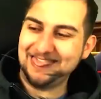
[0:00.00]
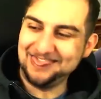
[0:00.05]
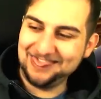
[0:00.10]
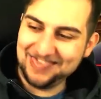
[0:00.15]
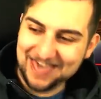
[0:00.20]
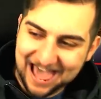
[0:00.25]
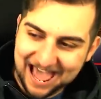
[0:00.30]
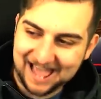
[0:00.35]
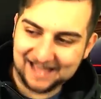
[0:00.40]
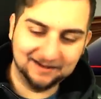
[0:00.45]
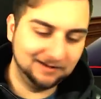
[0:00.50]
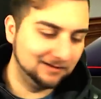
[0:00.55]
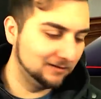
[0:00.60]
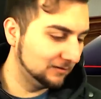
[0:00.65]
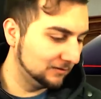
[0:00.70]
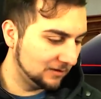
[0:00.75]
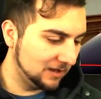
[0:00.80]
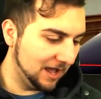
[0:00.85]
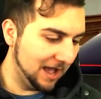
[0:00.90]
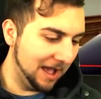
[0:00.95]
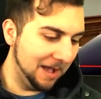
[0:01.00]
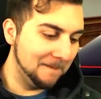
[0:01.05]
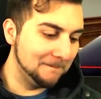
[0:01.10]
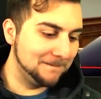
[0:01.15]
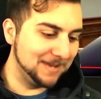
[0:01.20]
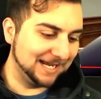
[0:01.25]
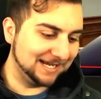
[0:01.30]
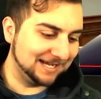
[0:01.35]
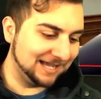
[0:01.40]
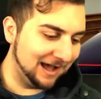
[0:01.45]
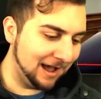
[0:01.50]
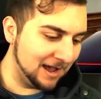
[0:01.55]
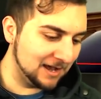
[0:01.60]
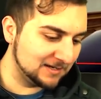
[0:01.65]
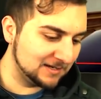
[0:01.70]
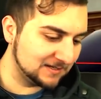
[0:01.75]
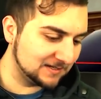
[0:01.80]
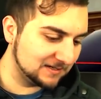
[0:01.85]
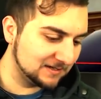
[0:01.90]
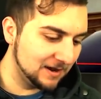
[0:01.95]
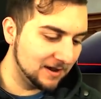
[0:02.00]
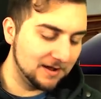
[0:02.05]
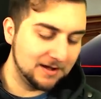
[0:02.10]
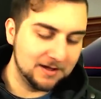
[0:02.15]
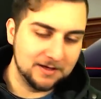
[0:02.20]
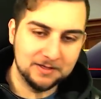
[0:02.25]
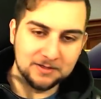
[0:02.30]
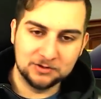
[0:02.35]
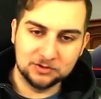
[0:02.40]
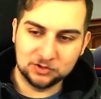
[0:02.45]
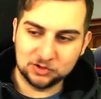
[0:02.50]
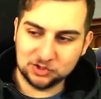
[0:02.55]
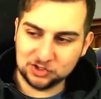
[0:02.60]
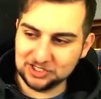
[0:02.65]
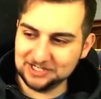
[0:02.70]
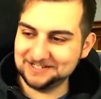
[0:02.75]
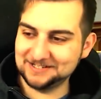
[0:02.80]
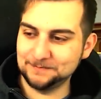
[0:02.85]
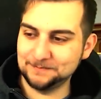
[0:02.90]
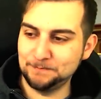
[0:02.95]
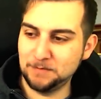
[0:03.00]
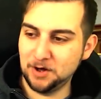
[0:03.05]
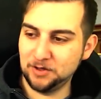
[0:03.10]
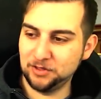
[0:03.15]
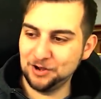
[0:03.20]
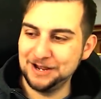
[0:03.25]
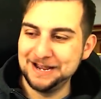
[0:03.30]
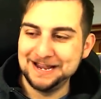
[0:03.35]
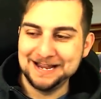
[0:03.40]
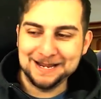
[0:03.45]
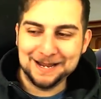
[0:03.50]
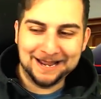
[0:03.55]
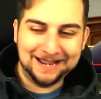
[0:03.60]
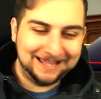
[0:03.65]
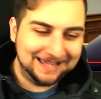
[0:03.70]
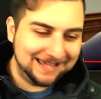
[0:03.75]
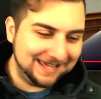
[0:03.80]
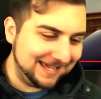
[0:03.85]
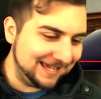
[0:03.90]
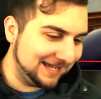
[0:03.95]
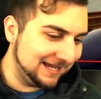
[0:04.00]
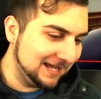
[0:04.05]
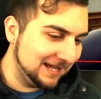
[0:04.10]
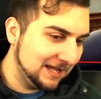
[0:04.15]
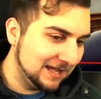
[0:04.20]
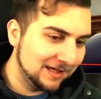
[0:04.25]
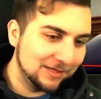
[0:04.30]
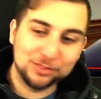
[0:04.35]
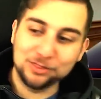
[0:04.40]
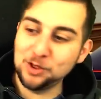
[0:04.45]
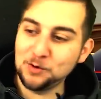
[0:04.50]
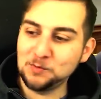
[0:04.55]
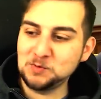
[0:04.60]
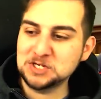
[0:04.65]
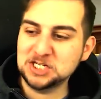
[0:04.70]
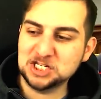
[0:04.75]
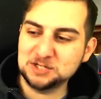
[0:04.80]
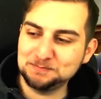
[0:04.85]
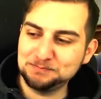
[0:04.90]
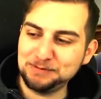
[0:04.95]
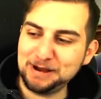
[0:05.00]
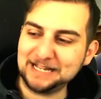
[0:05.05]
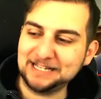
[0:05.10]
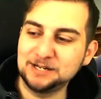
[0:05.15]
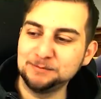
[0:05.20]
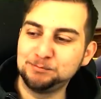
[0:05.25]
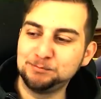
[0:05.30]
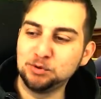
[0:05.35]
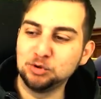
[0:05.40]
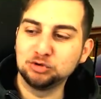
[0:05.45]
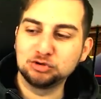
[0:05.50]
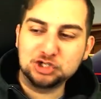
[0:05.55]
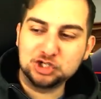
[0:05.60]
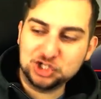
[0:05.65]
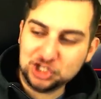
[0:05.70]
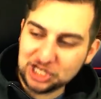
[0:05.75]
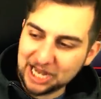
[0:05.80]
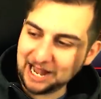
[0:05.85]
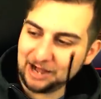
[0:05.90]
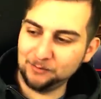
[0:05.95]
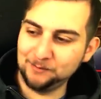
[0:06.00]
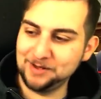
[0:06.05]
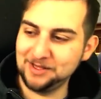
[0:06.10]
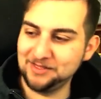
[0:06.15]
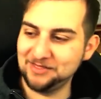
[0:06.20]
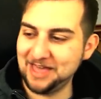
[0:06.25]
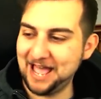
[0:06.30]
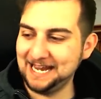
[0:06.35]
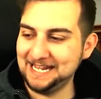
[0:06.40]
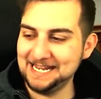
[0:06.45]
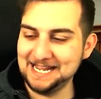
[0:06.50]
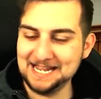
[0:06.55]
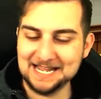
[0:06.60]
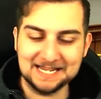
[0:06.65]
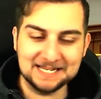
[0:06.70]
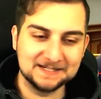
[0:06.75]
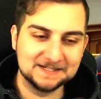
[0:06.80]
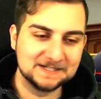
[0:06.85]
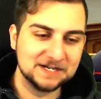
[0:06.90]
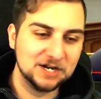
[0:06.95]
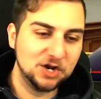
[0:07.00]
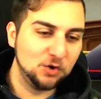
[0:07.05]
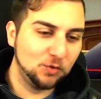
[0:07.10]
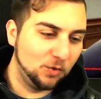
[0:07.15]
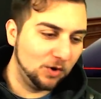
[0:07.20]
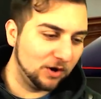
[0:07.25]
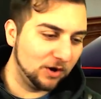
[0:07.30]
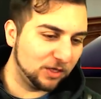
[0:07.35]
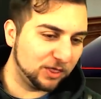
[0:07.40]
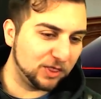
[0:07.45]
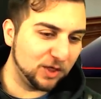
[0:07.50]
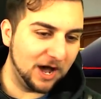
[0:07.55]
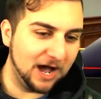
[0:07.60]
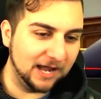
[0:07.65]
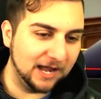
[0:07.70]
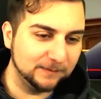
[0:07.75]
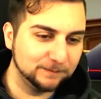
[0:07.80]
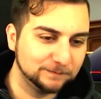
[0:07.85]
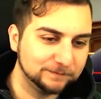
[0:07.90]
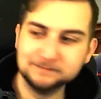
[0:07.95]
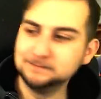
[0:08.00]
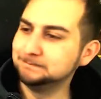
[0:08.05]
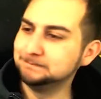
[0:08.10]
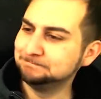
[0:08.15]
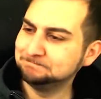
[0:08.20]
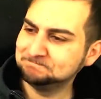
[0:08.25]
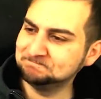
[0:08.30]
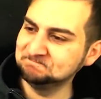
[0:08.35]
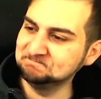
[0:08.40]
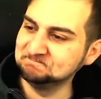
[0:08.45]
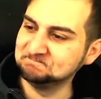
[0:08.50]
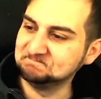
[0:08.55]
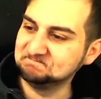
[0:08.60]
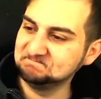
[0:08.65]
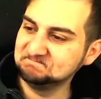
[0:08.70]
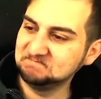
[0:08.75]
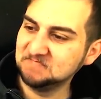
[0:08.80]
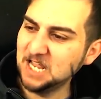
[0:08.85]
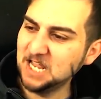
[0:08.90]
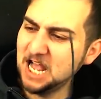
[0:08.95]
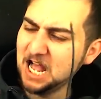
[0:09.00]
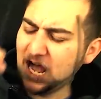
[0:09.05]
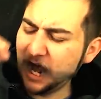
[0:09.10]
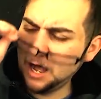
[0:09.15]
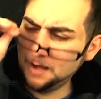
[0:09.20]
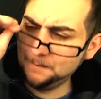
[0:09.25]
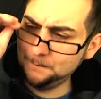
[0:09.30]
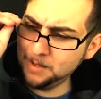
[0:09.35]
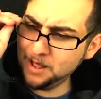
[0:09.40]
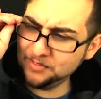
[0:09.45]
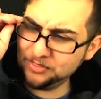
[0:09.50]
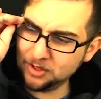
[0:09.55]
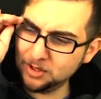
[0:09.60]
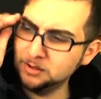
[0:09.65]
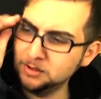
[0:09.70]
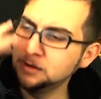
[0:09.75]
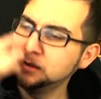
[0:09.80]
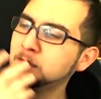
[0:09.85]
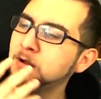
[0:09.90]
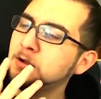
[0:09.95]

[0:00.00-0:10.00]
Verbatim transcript: that because she's a mother, he, the respectable gentleman that he is, would have thought, hmm, a mother?